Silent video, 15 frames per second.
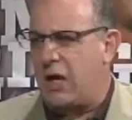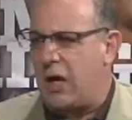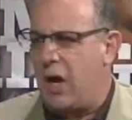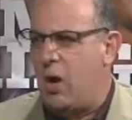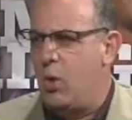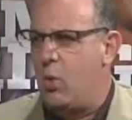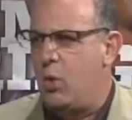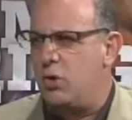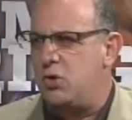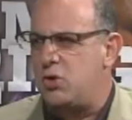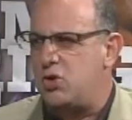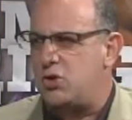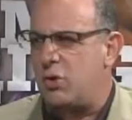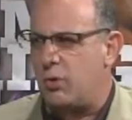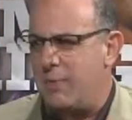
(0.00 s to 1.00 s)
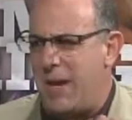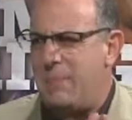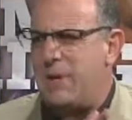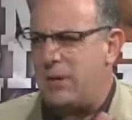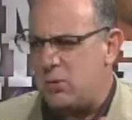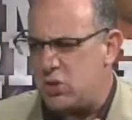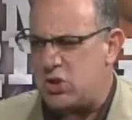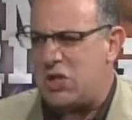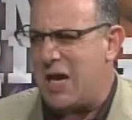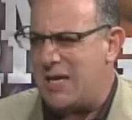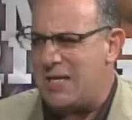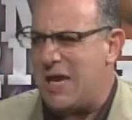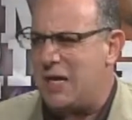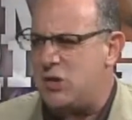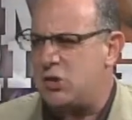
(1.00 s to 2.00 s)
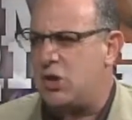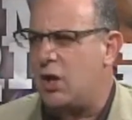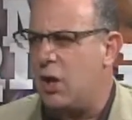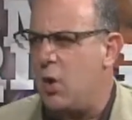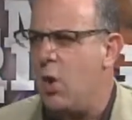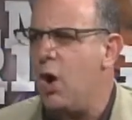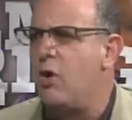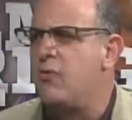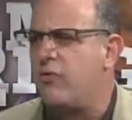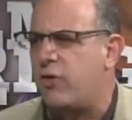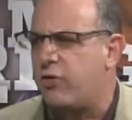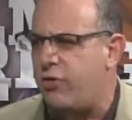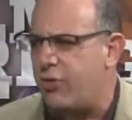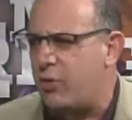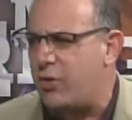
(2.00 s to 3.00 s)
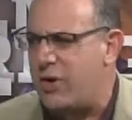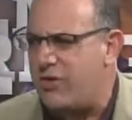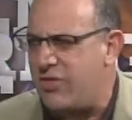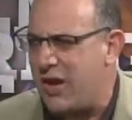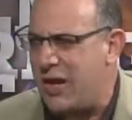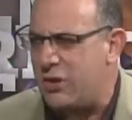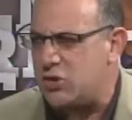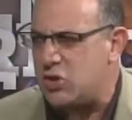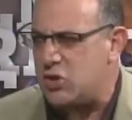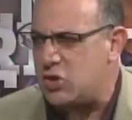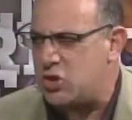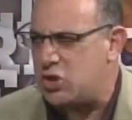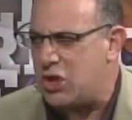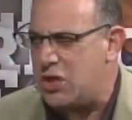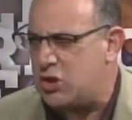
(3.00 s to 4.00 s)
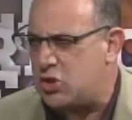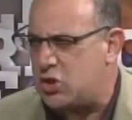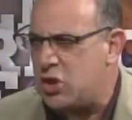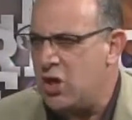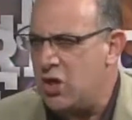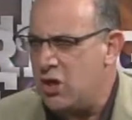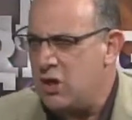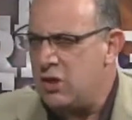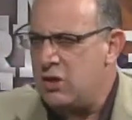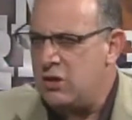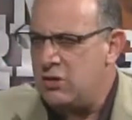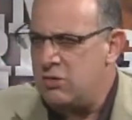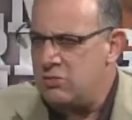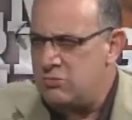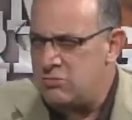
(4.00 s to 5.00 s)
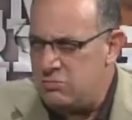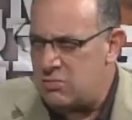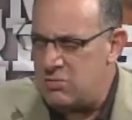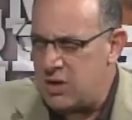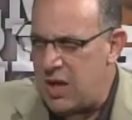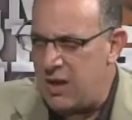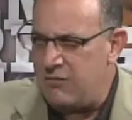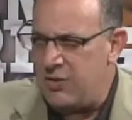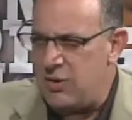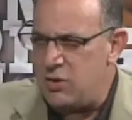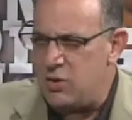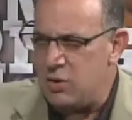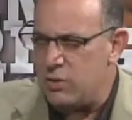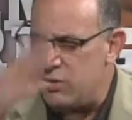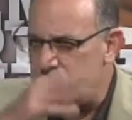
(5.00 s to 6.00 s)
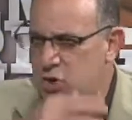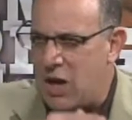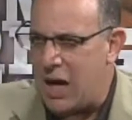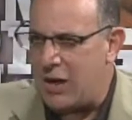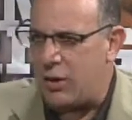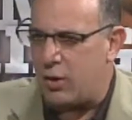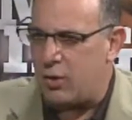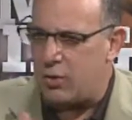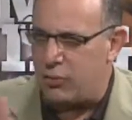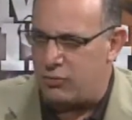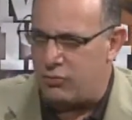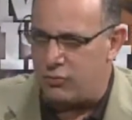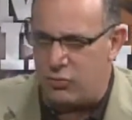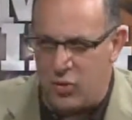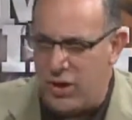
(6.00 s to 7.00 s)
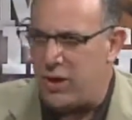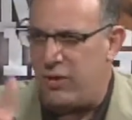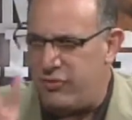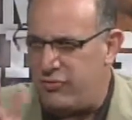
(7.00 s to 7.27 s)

ago was, or maybe it was ten days ago, over thirty thousand seats. Kevin, you're the soccer real